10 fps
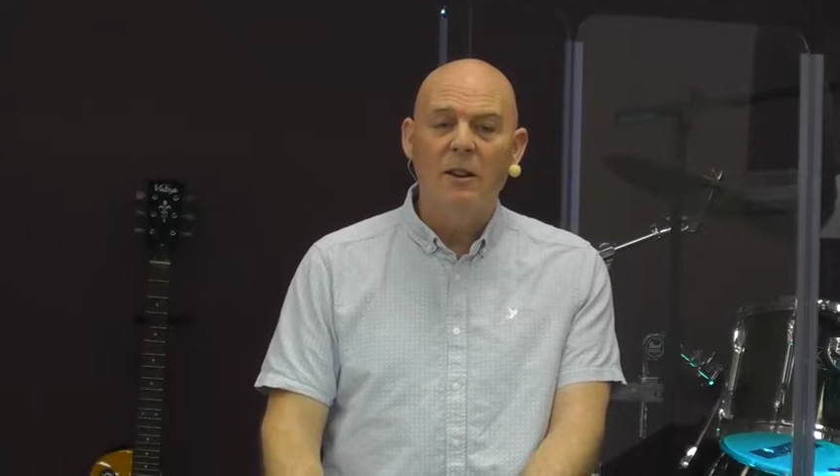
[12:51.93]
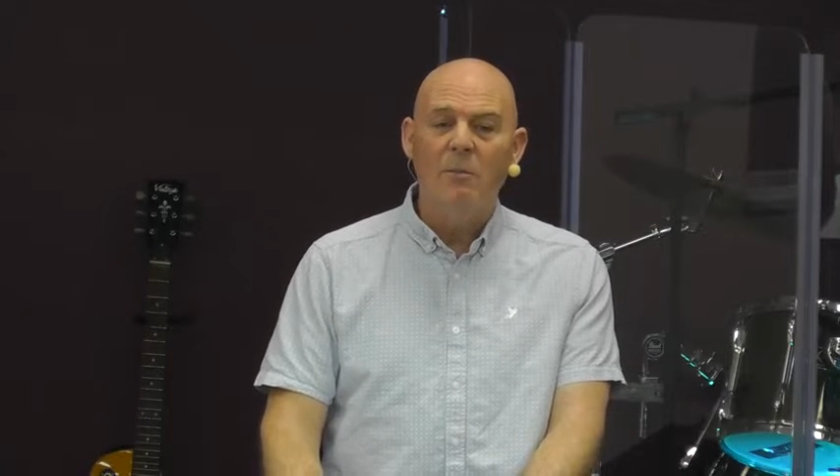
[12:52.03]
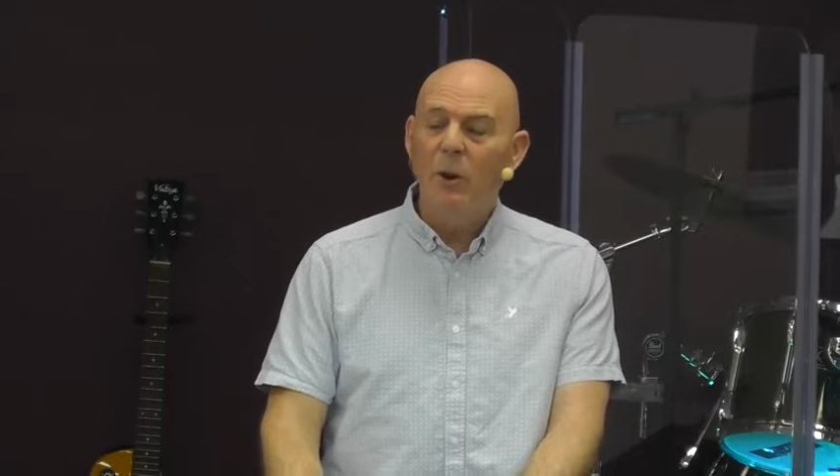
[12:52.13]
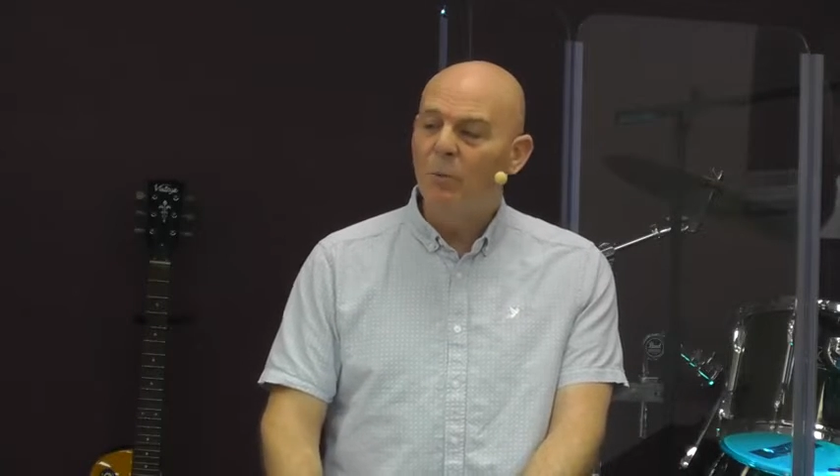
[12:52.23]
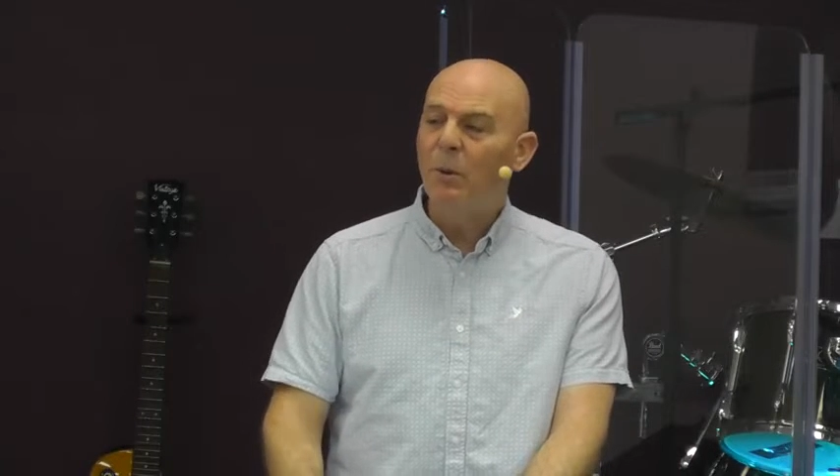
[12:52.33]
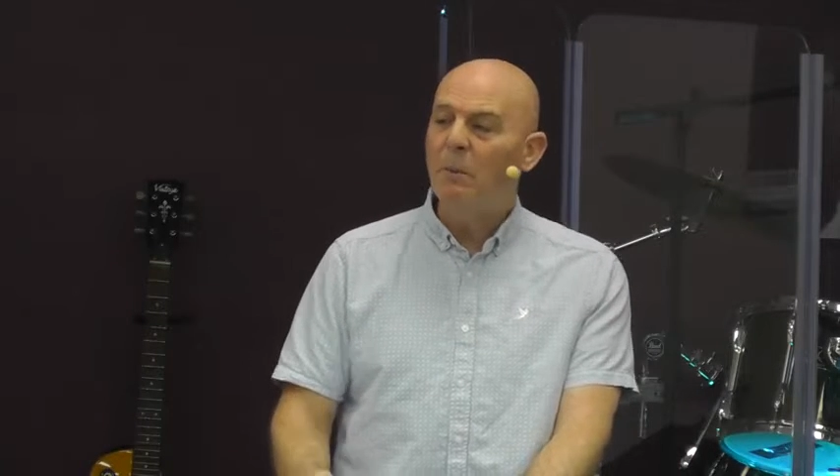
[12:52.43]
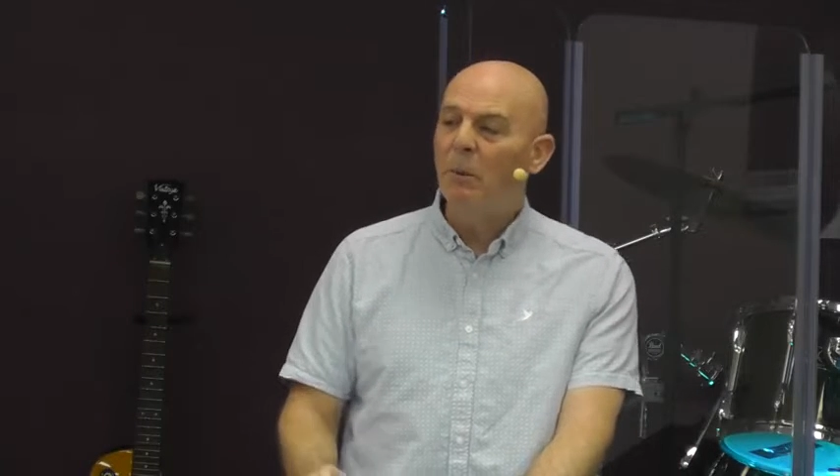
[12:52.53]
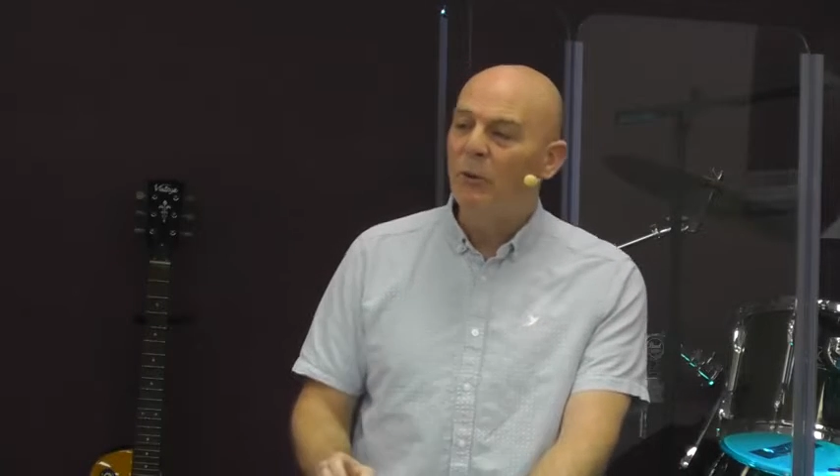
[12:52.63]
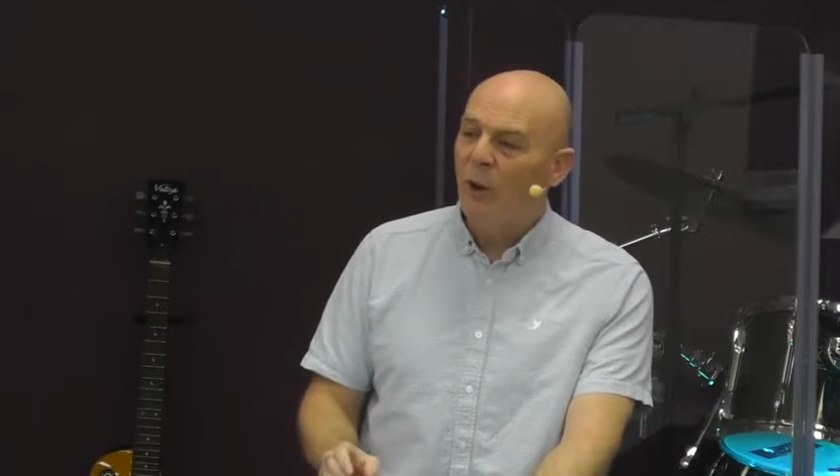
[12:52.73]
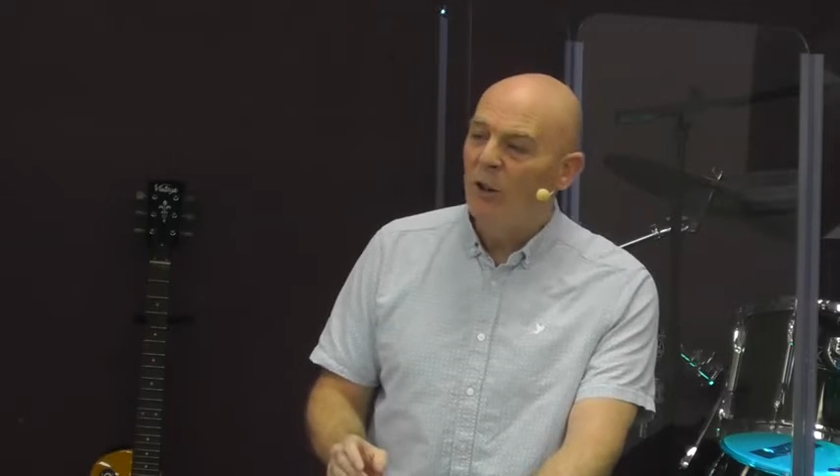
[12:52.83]
Most
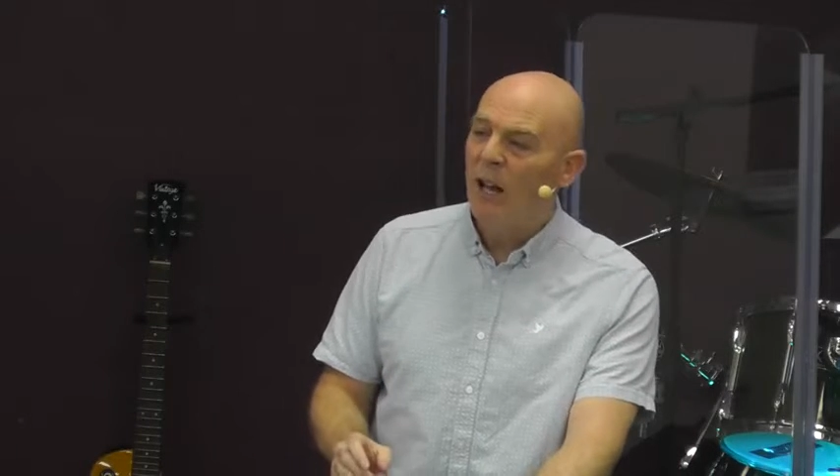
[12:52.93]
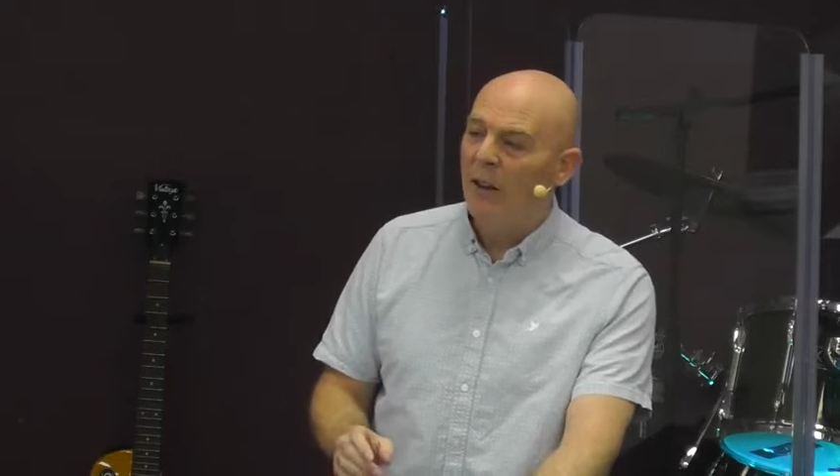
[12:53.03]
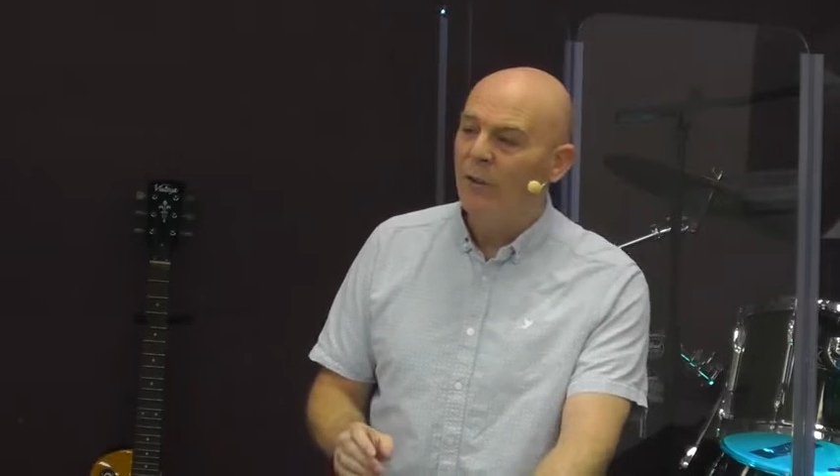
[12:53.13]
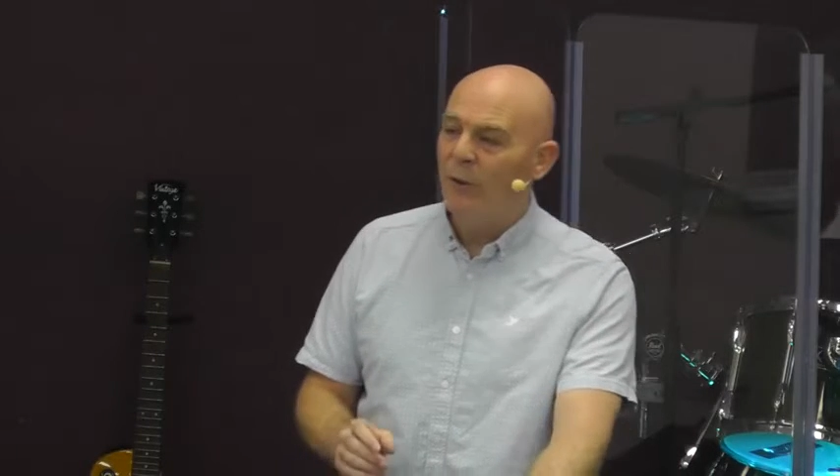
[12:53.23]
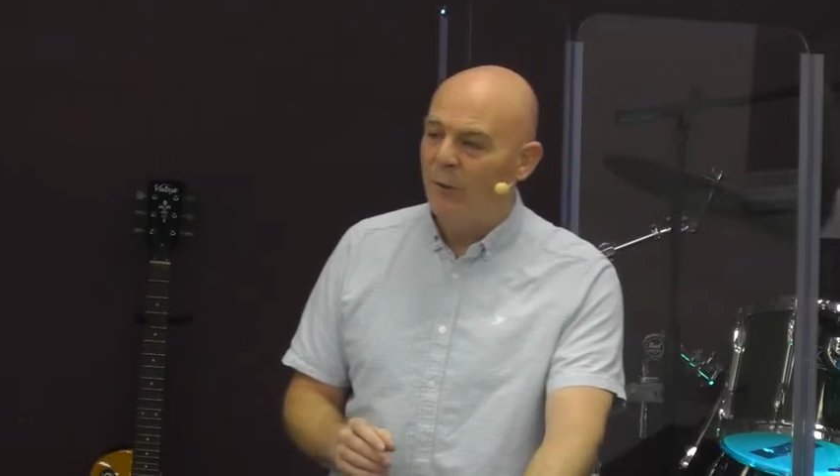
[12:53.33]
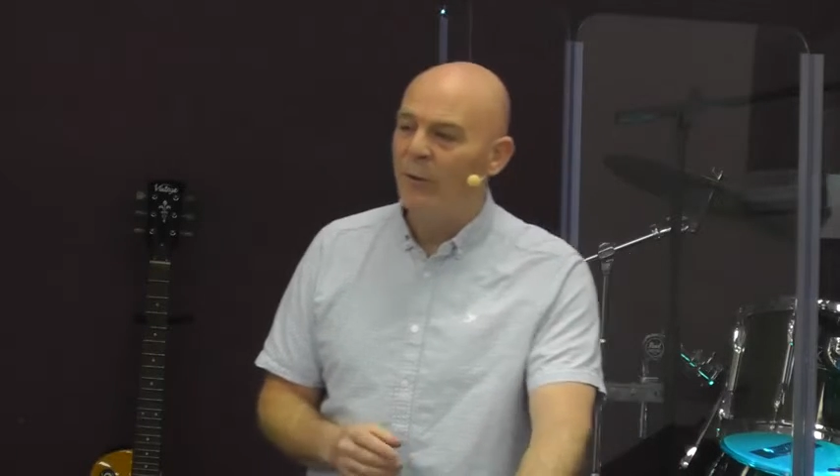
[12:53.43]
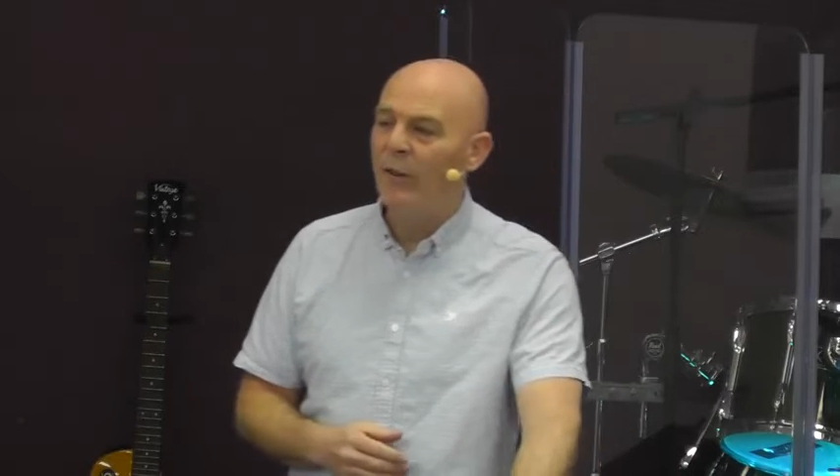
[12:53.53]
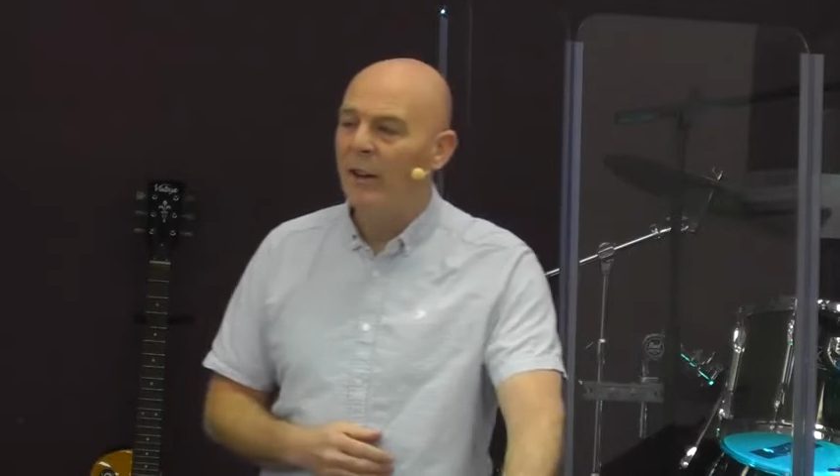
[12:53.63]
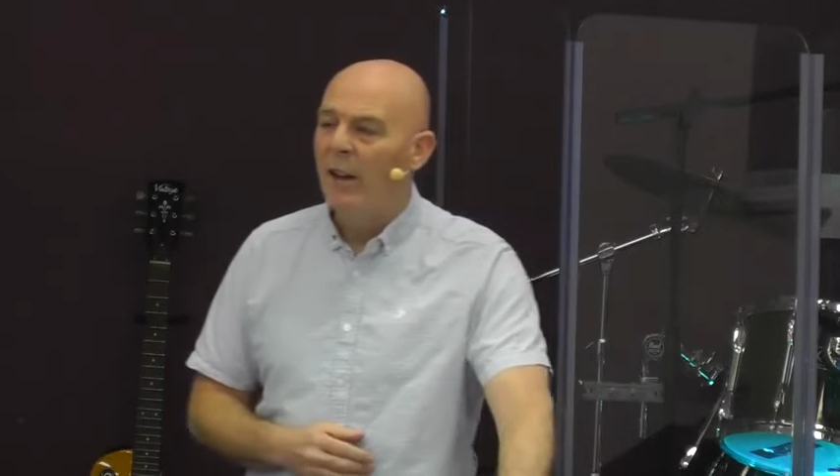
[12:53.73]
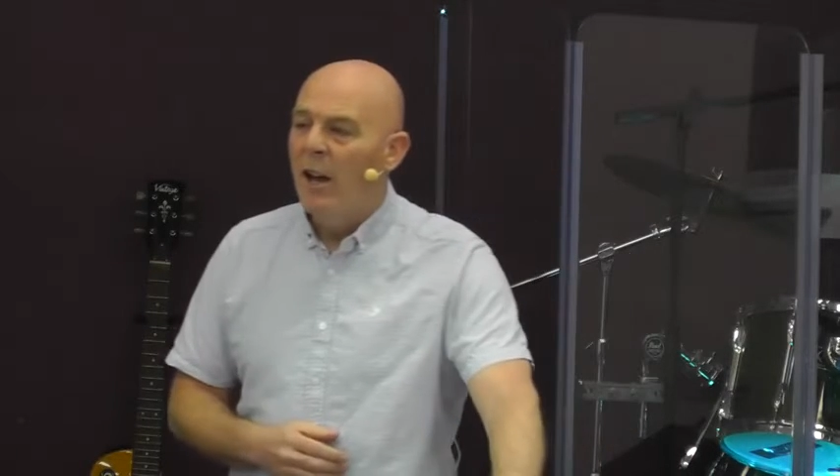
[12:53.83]
people don't like
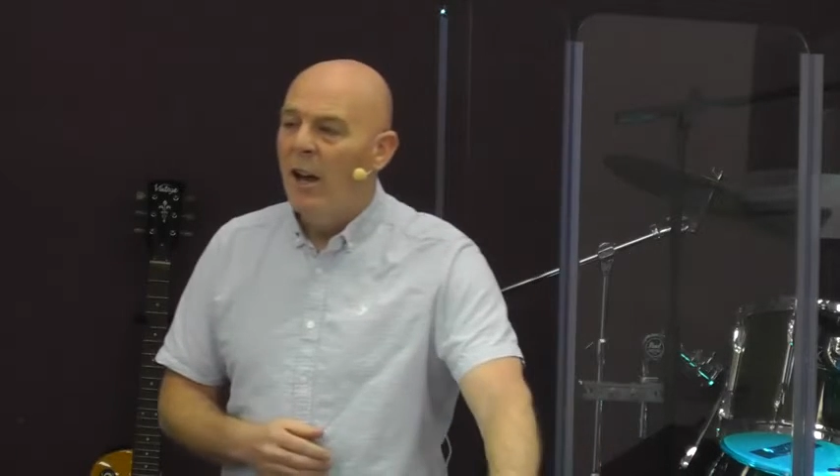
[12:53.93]
suffering.